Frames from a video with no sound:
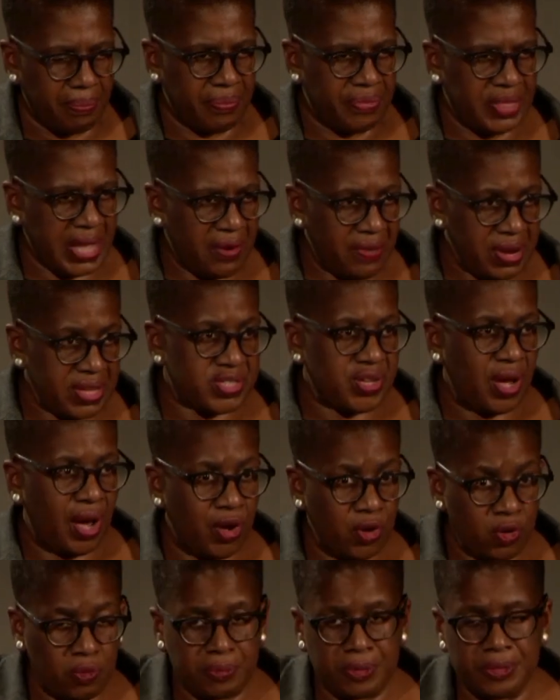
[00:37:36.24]
There is
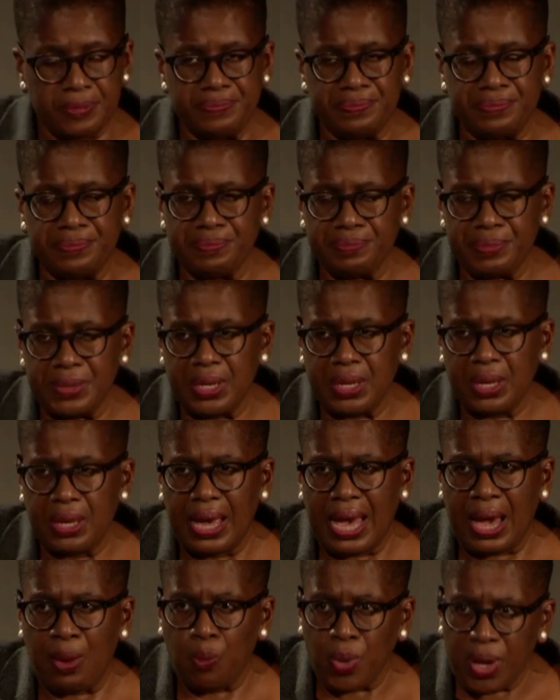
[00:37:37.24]
hope,
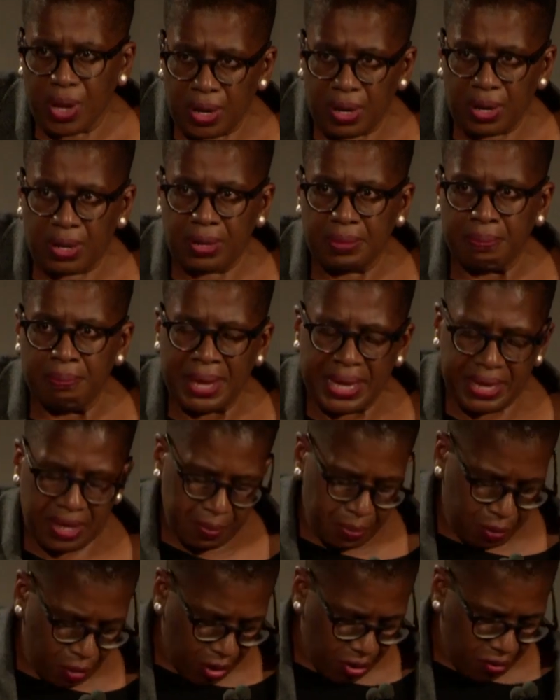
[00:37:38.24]
and we are
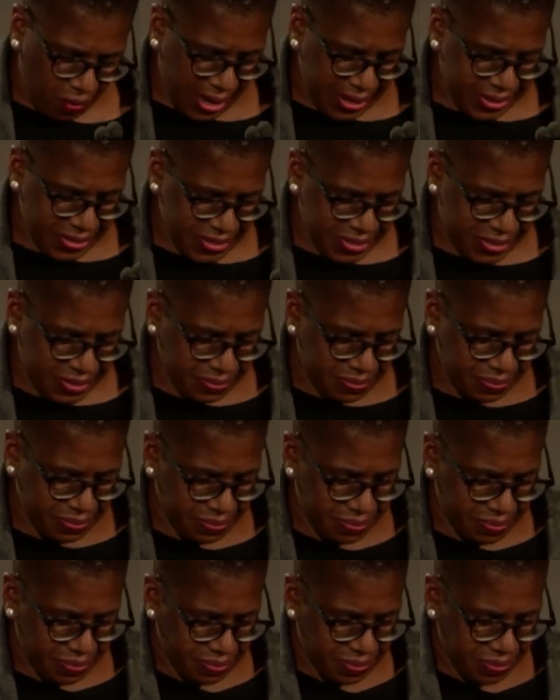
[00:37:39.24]
making progress.
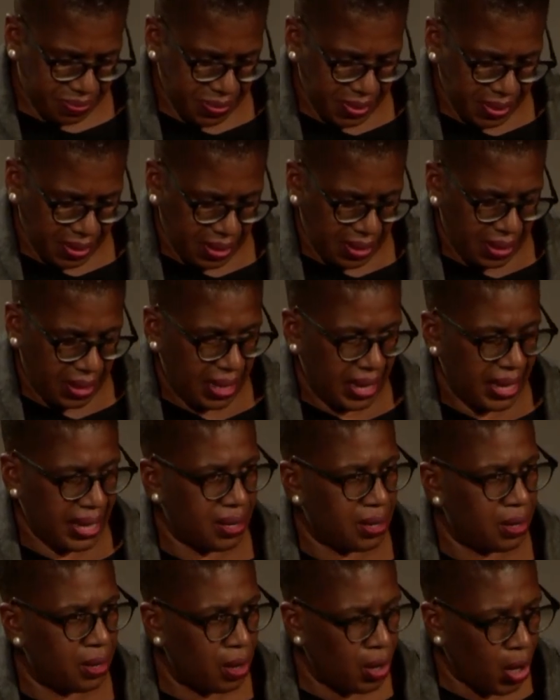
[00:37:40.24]

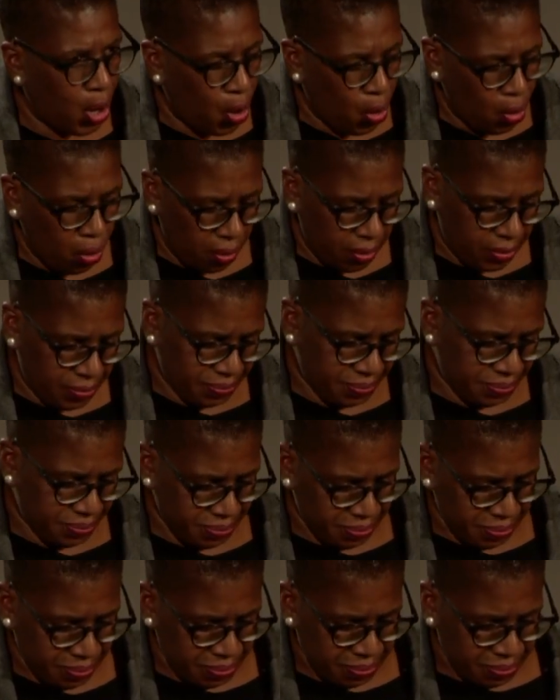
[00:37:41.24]
In a long
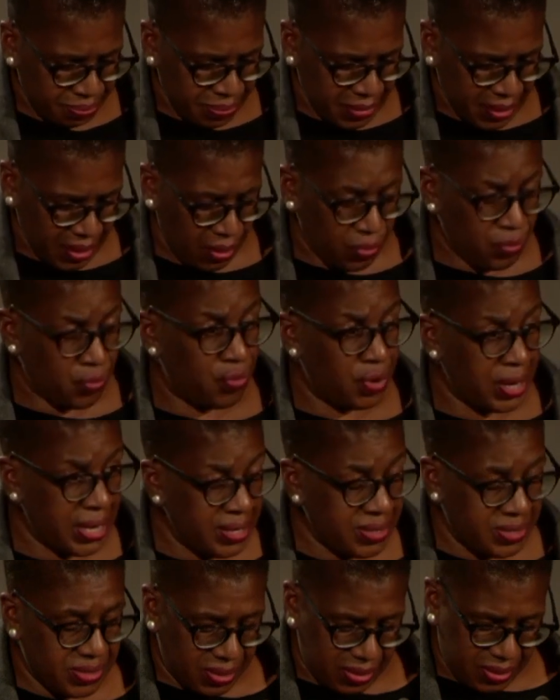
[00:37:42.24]
and
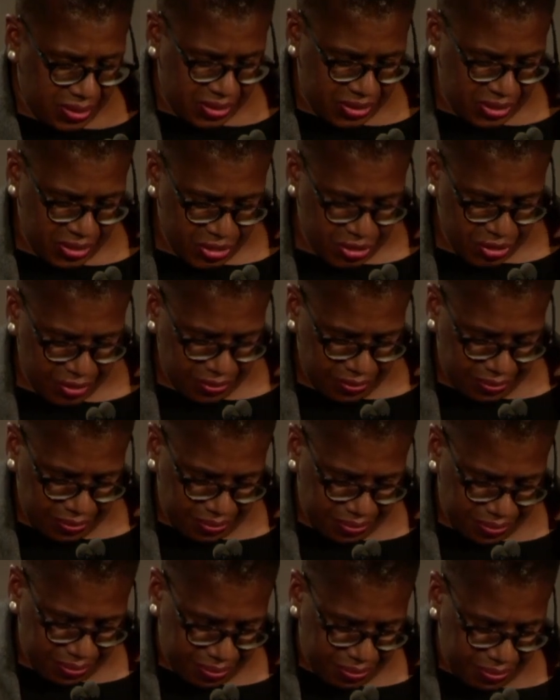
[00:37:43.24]
reasoned decision
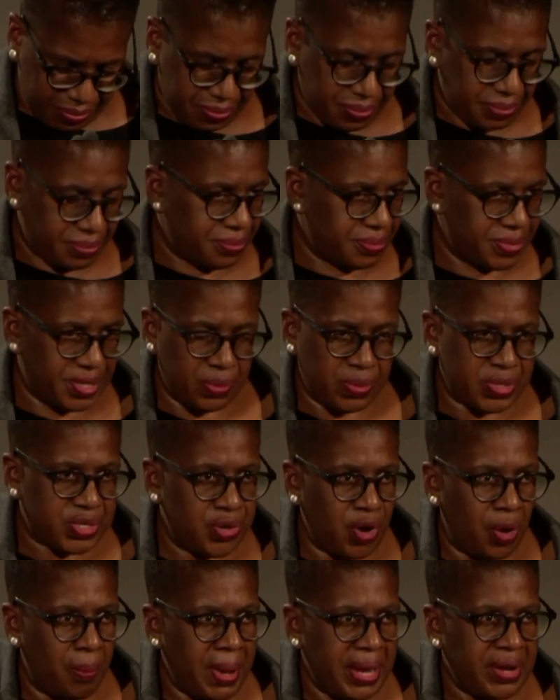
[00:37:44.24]
that was
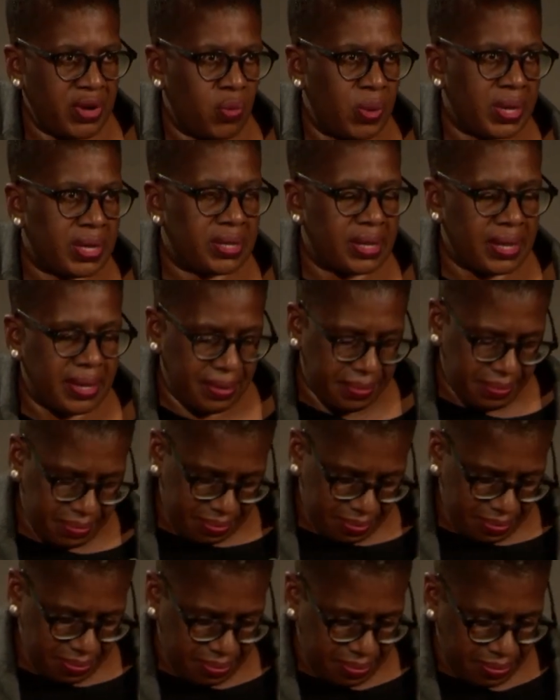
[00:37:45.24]
not made quickly,
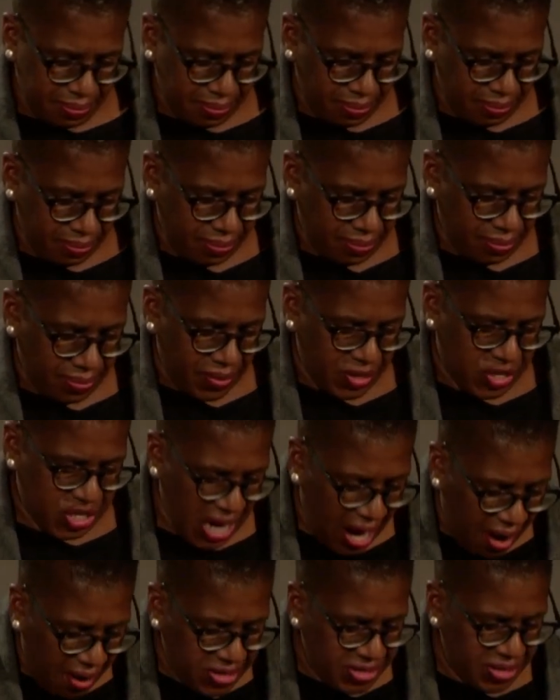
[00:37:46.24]
the
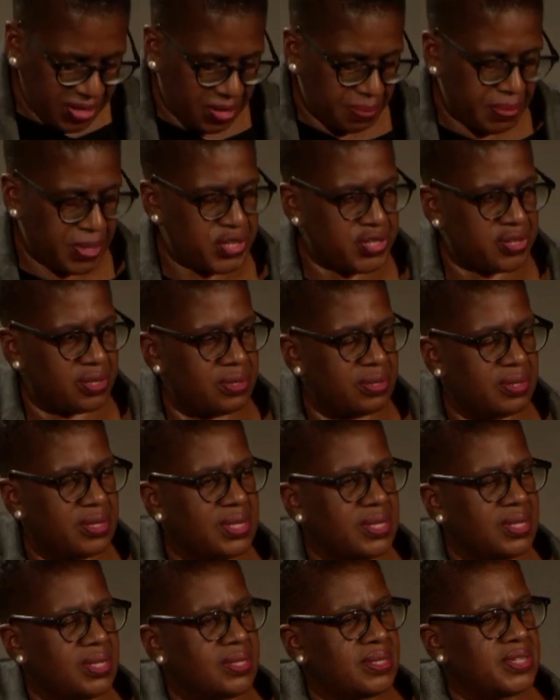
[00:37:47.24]
Charity Commission
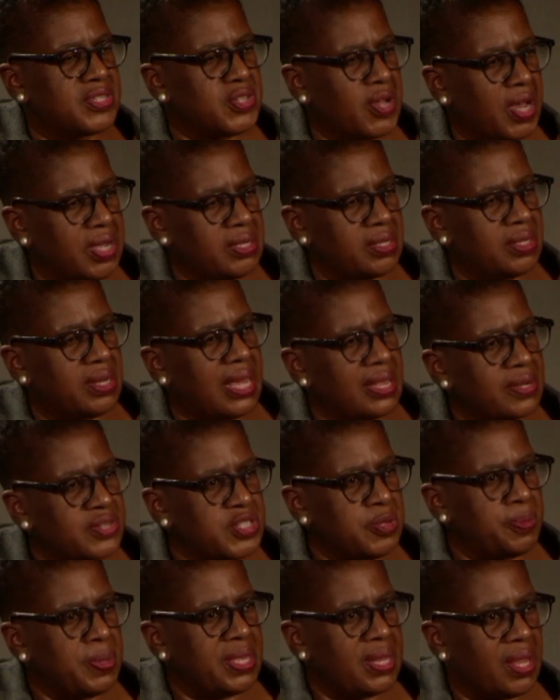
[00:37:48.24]
decided that
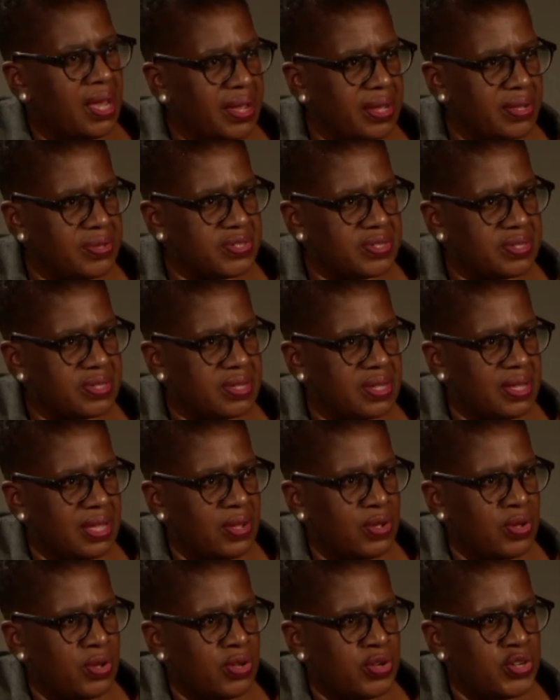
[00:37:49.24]
LGB Alliance
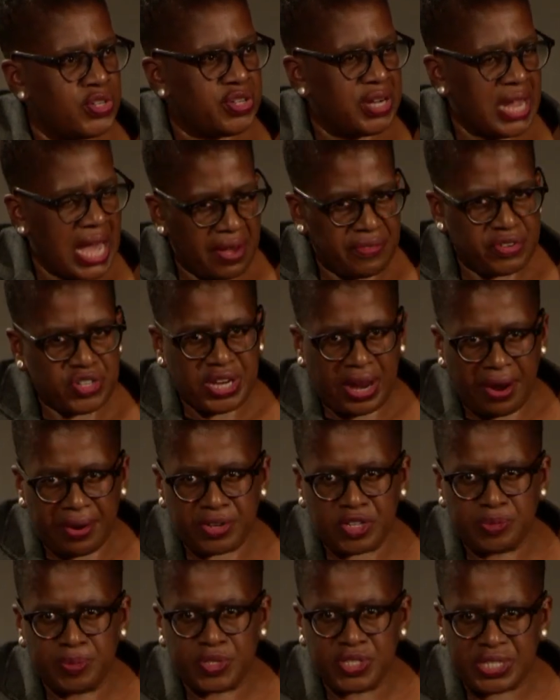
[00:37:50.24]
should have
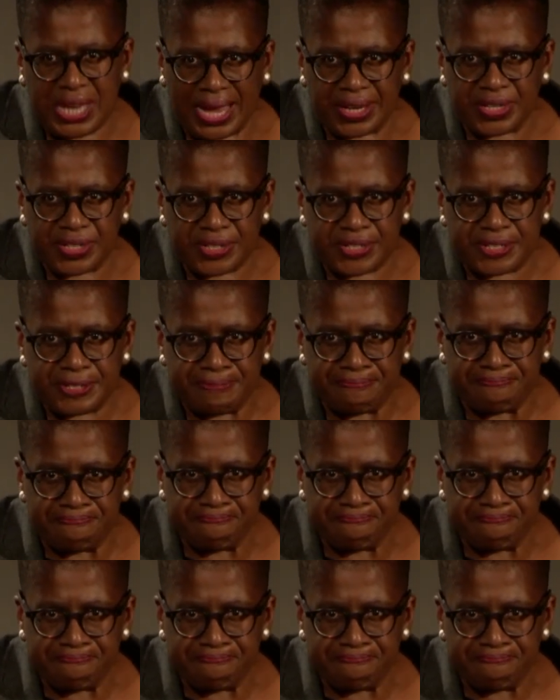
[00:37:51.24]
charitable status.